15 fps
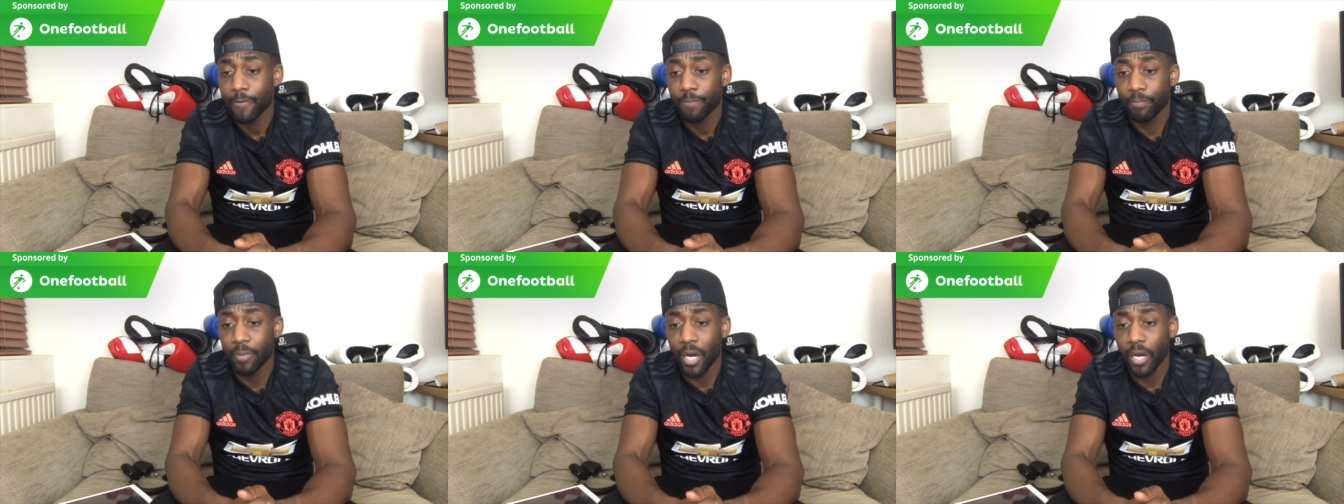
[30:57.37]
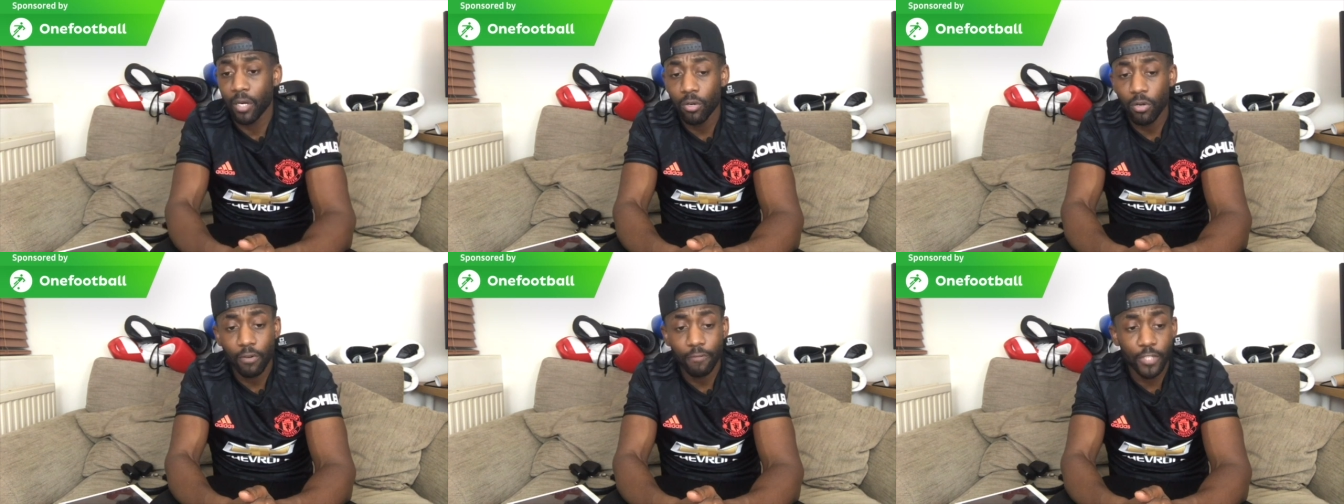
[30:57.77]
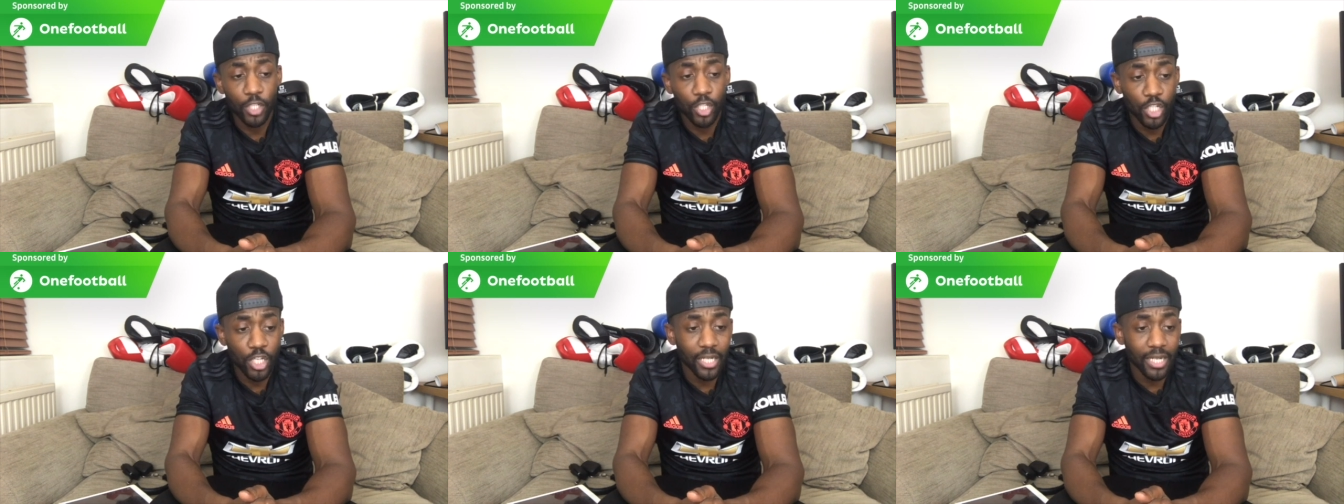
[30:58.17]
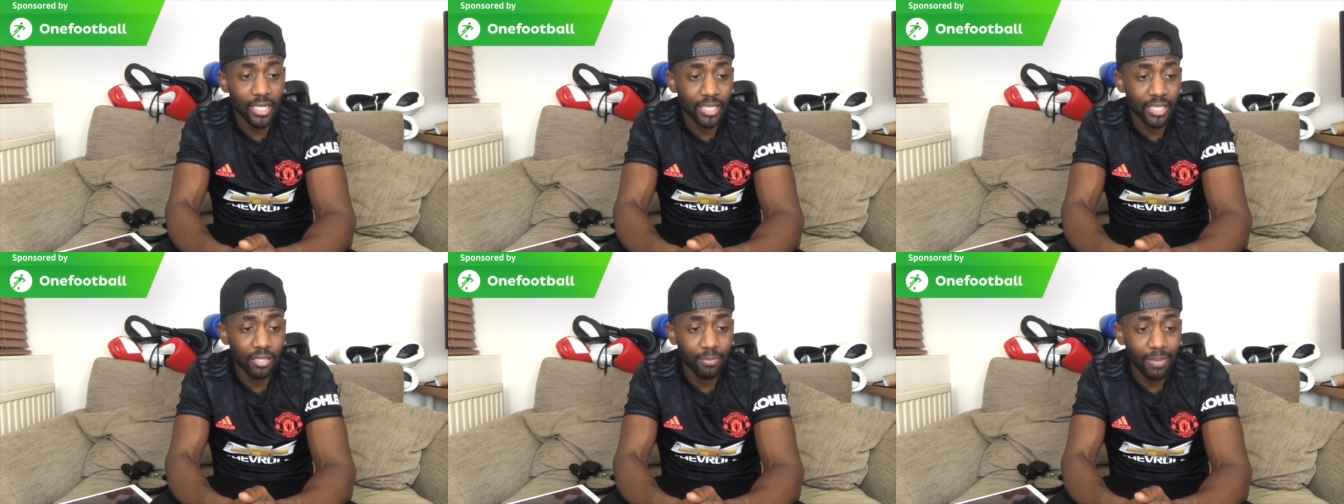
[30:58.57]
But a lot of the shit that
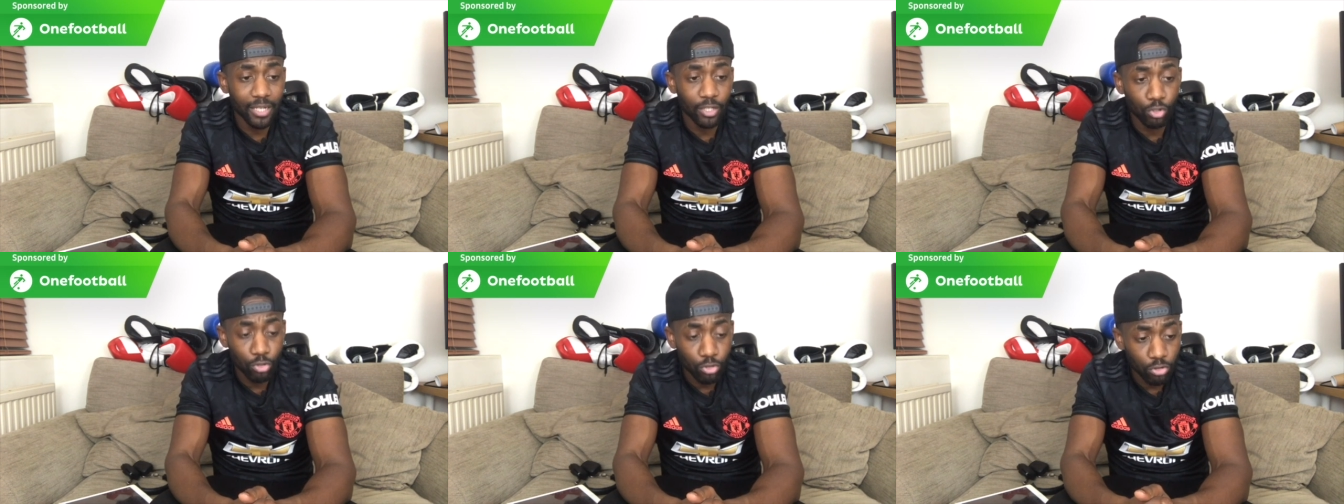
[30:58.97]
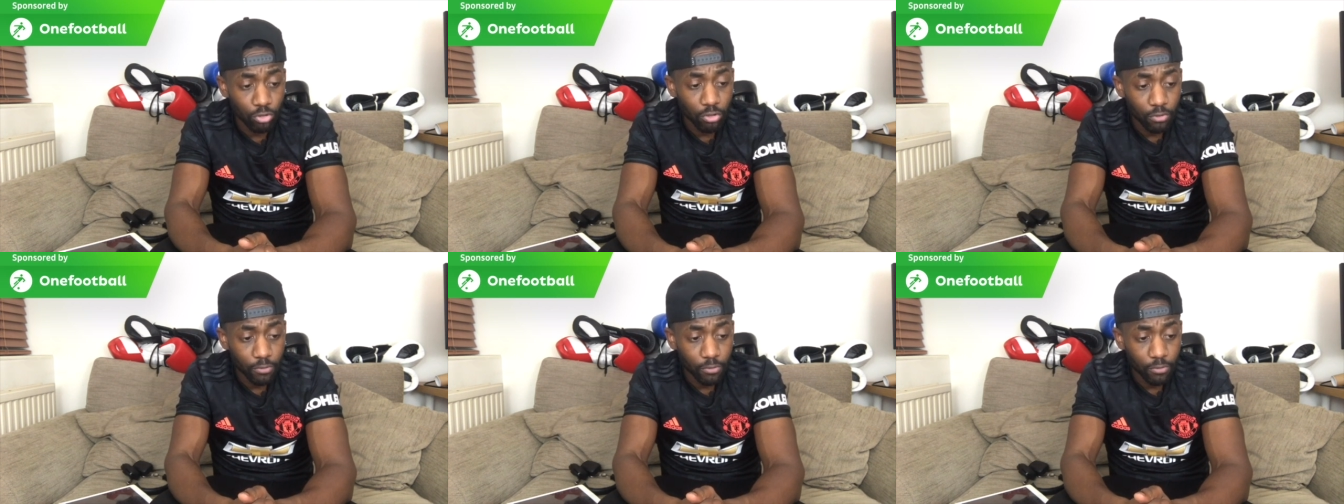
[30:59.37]
these man do